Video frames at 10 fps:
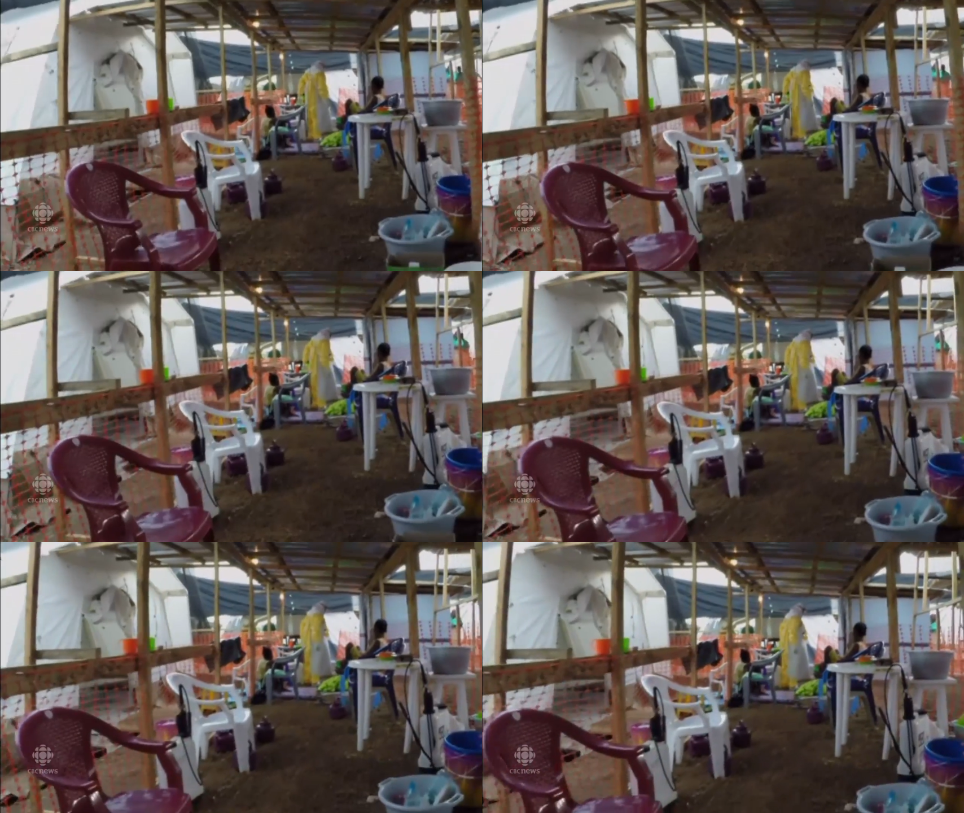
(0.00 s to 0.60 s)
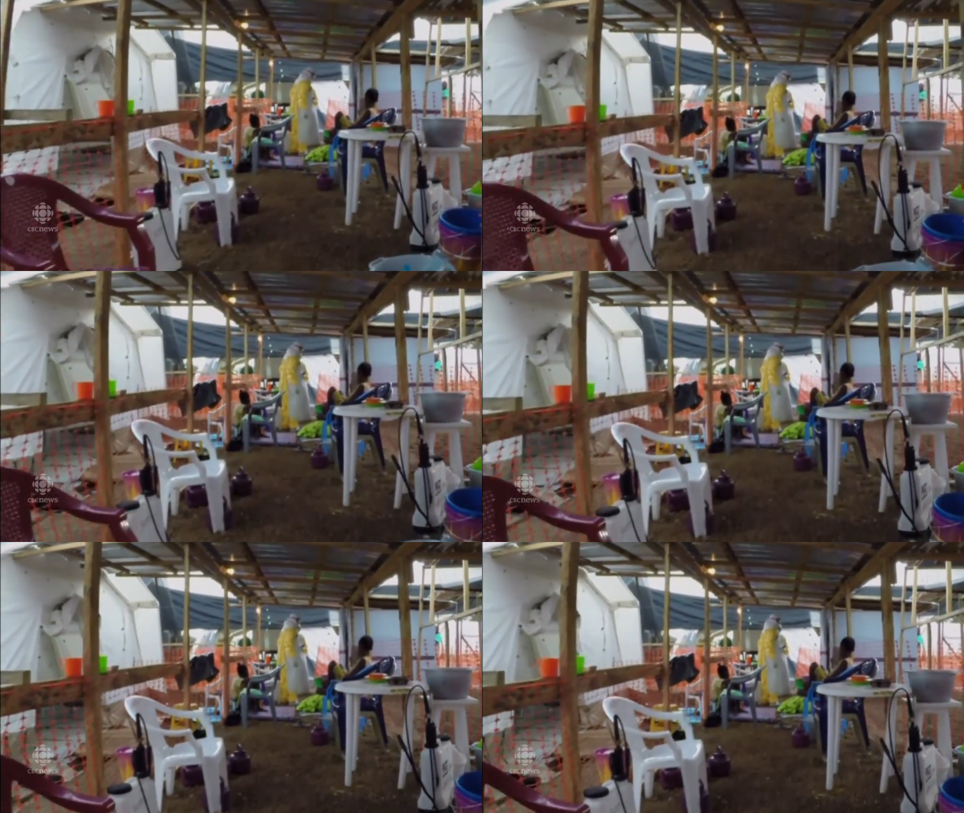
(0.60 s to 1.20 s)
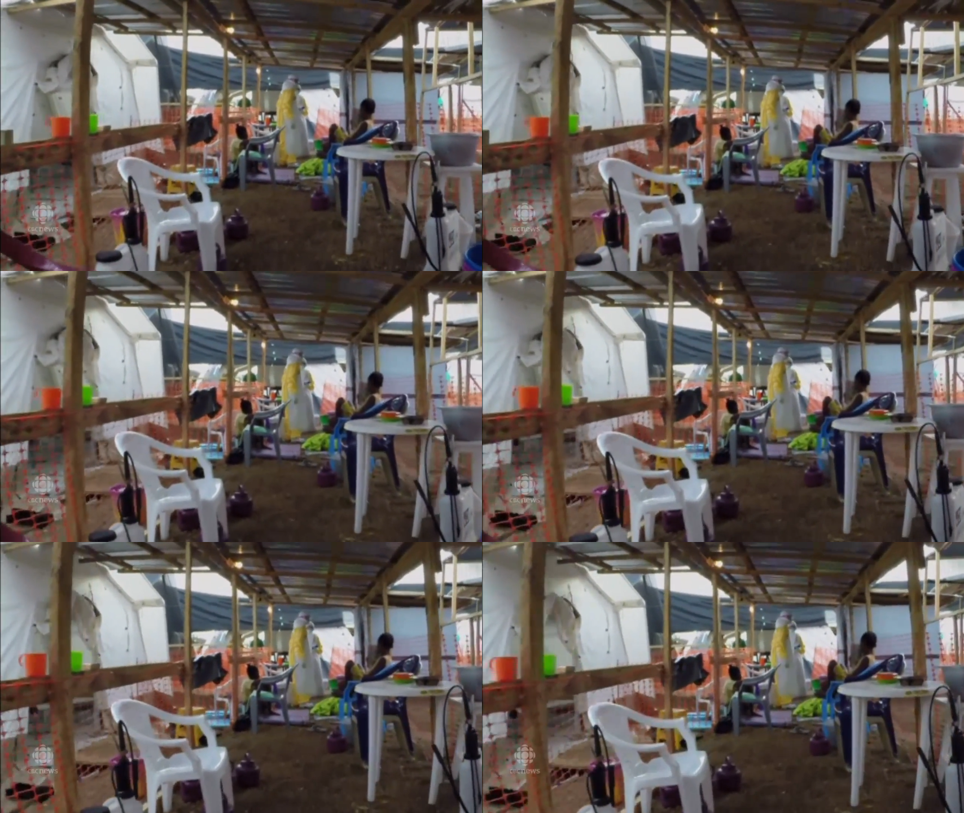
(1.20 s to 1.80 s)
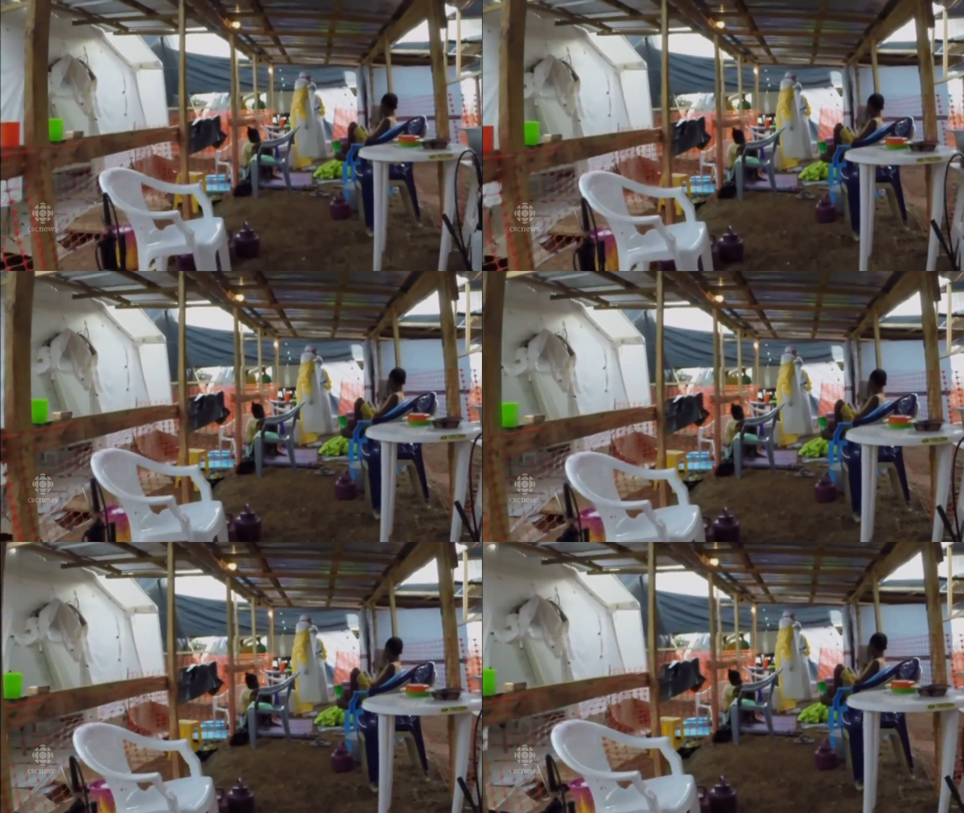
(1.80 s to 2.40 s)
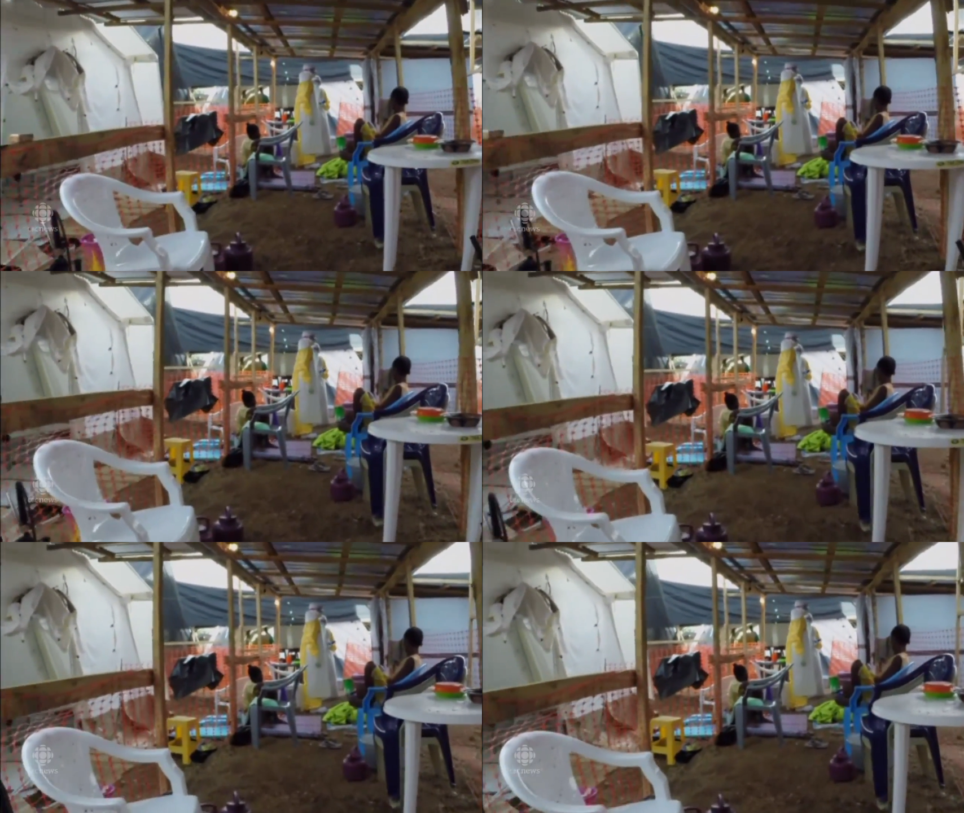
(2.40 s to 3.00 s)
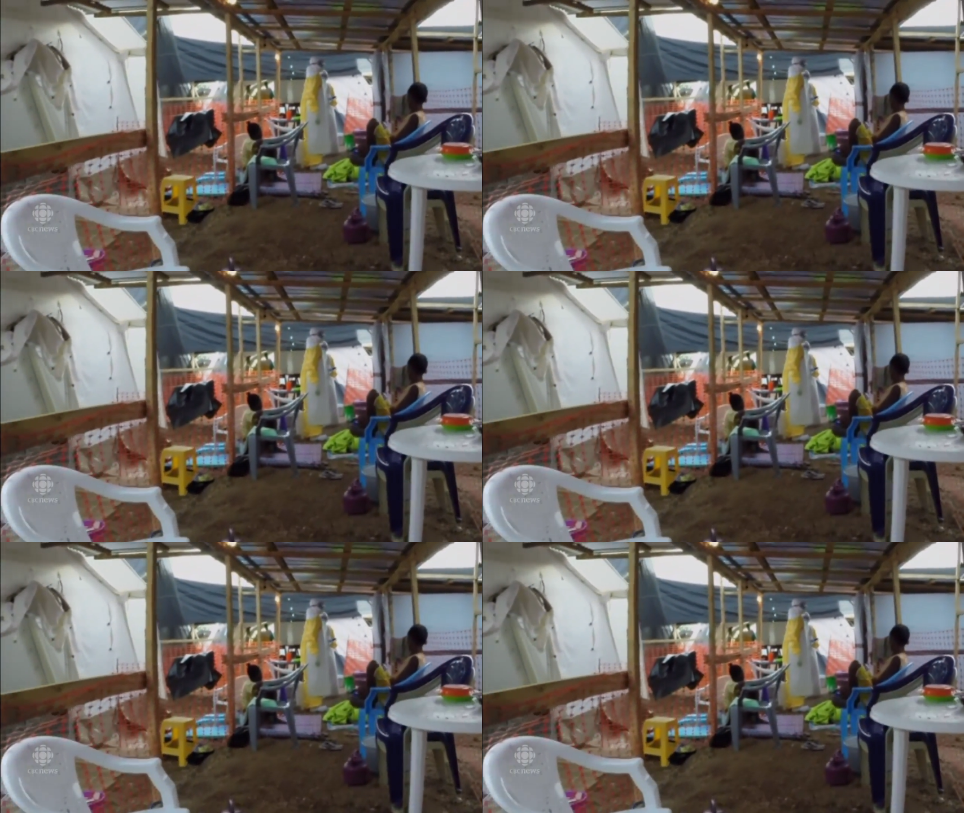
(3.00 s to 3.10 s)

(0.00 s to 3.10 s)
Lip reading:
[unreadable: no face in view]